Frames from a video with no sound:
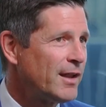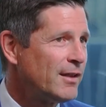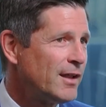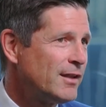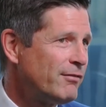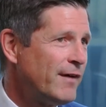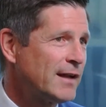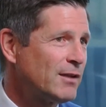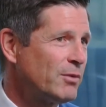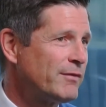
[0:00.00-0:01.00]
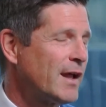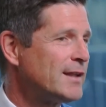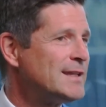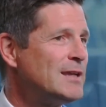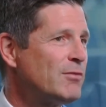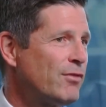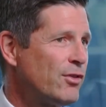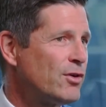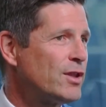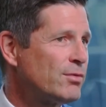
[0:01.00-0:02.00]
And the fact that we've got a team of
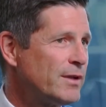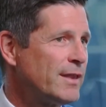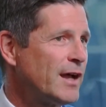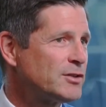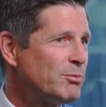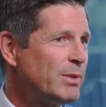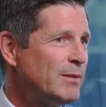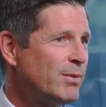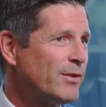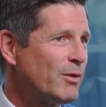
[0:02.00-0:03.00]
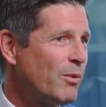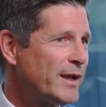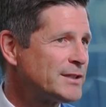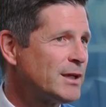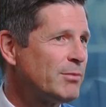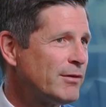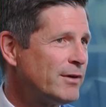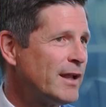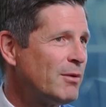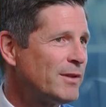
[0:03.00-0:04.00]
33,000 people that wakes up every
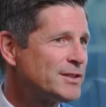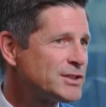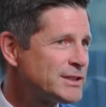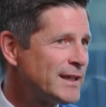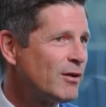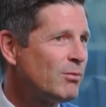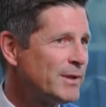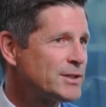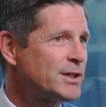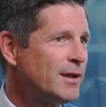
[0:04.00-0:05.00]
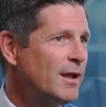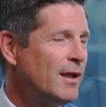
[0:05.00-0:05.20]
day with a single mission,